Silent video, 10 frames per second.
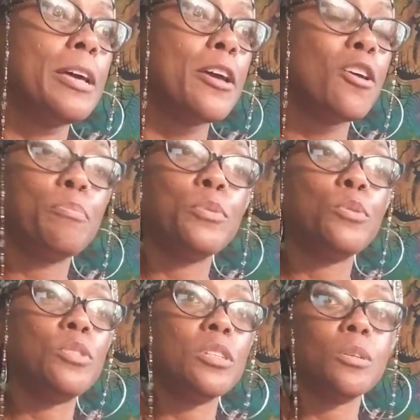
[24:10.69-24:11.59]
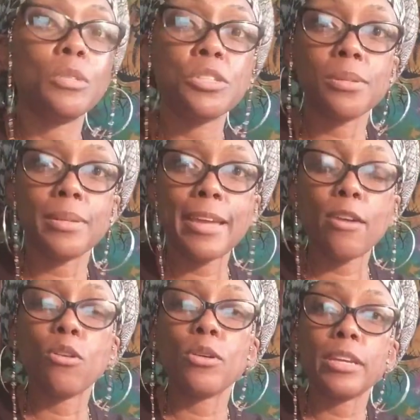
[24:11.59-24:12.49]
help you deal with your
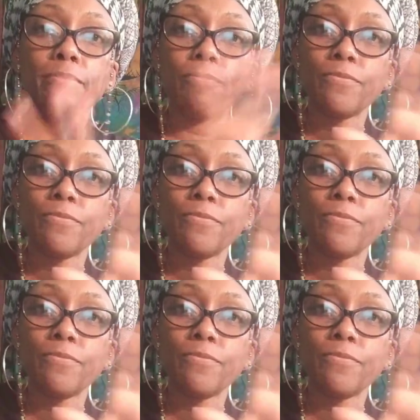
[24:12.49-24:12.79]
now, or get